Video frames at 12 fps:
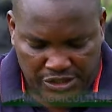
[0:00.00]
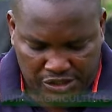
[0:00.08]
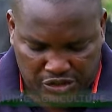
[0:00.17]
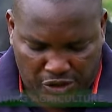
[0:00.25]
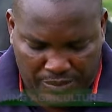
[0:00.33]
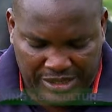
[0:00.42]

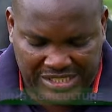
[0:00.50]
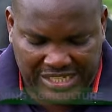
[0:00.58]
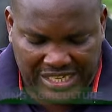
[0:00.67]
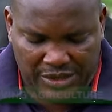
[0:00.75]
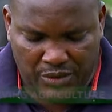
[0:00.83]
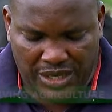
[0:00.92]
so
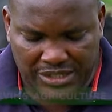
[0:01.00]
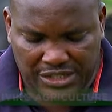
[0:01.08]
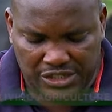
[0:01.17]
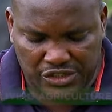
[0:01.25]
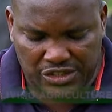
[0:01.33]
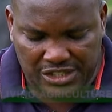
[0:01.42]
basically what
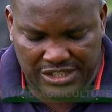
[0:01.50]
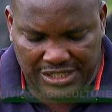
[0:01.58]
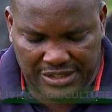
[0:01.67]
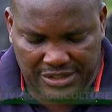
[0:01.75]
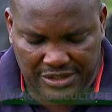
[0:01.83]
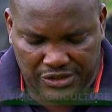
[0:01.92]

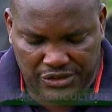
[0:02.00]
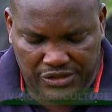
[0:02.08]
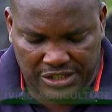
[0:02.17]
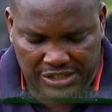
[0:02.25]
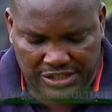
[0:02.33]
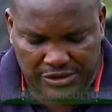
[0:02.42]
nutrients,
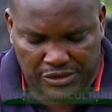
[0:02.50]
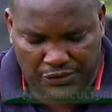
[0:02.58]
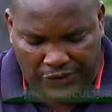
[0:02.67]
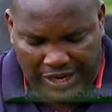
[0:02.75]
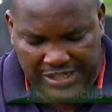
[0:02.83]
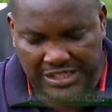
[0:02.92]
nutrients you
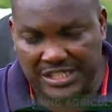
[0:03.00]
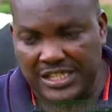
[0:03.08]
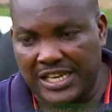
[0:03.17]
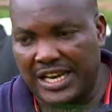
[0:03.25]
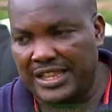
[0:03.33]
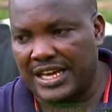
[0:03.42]
find in
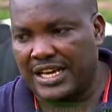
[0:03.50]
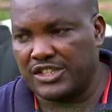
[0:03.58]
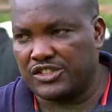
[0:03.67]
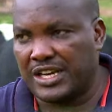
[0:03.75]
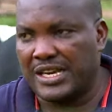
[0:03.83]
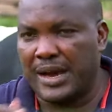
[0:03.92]
the other
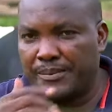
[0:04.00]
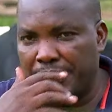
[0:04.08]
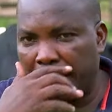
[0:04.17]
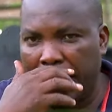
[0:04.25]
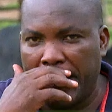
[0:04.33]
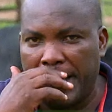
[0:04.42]
sugar
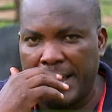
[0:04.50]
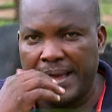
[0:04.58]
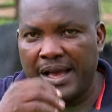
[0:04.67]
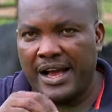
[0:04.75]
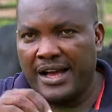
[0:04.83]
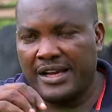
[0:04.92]
napier,
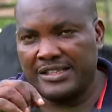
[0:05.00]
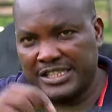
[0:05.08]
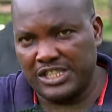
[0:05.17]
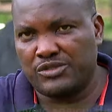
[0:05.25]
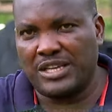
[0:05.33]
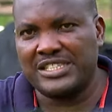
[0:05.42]

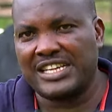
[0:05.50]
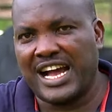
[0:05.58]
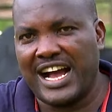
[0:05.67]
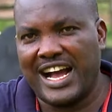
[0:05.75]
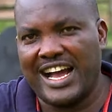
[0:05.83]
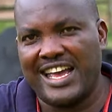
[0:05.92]
these ones
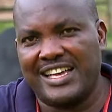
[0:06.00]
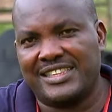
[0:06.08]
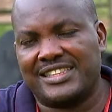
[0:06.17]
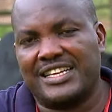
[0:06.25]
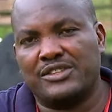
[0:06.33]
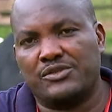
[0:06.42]
are higher
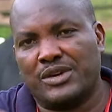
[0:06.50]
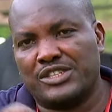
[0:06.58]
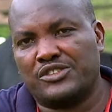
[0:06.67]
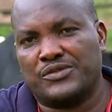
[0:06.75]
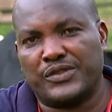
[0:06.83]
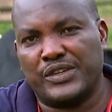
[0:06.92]
than what
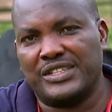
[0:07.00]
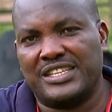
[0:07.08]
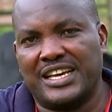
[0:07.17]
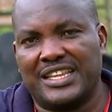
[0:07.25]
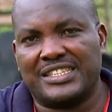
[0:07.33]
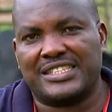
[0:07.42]
you find
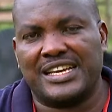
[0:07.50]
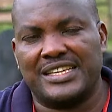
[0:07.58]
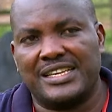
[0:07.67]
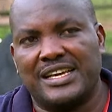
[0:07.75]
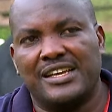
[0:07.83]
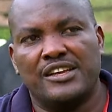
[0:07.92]
the other side.
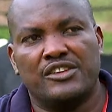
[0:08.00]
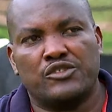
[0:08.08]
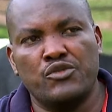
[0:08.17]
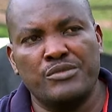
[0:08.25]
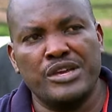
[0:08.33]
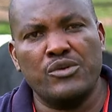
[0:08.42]

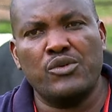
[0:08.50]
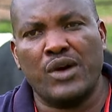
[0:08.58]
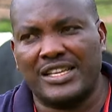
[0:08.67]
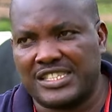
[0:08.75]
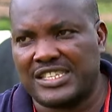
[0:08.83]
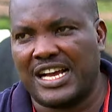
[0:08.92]
To me who
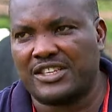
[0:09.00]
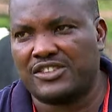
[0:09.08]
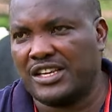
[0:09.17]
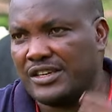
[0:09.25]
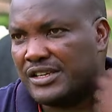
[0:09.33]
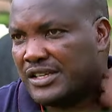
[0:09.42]
has
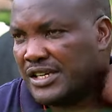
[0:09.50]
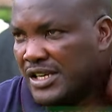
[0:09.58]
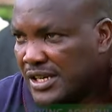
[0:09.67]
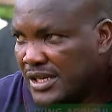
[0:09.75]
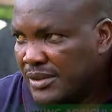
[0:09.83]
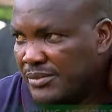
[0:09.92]
actually
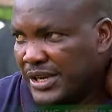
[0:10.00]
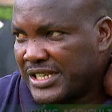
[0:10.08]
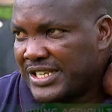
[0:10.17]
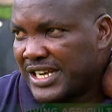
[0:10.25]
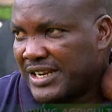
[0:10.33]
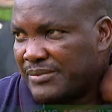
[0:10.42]

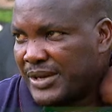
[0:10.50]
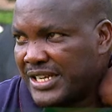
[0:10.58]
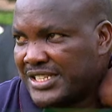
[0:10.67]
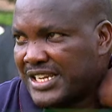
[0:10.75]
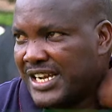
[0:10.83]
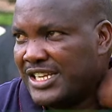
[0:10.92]

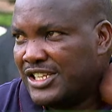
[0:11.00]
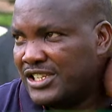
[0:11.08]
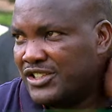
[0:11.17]
practically